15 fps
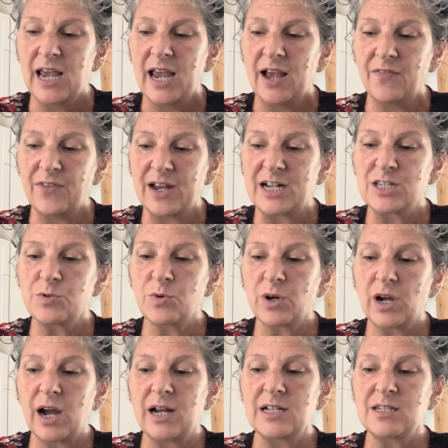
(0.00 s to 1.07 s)
And that's where
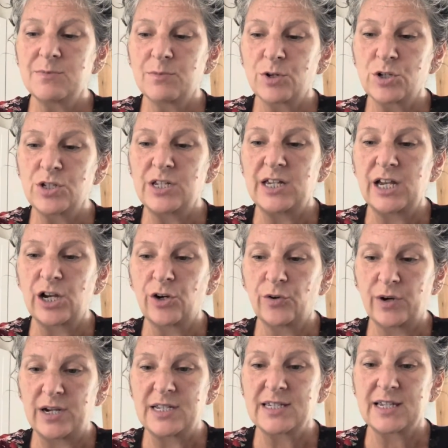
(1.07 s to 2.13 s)
God's mercy and
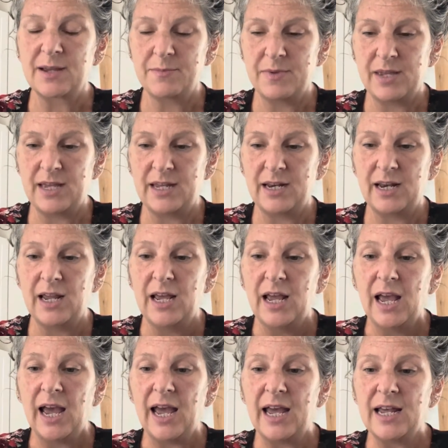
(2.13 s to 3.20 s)
grace come in.
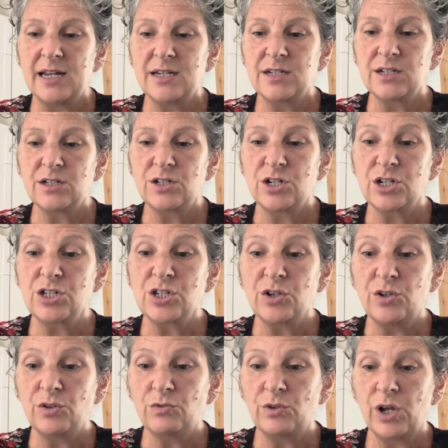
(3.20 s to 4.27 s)
And just so
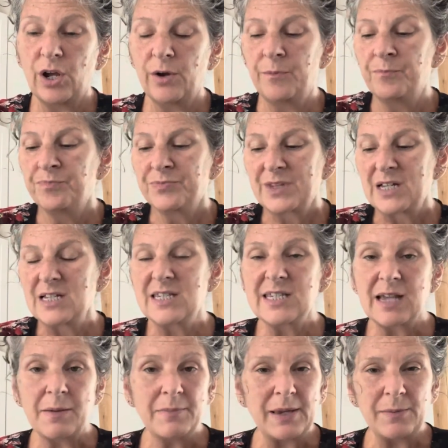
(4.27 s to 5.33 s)
you know,
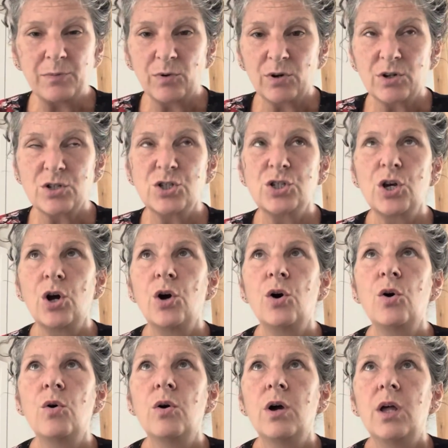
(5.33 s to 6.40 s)
some people are so...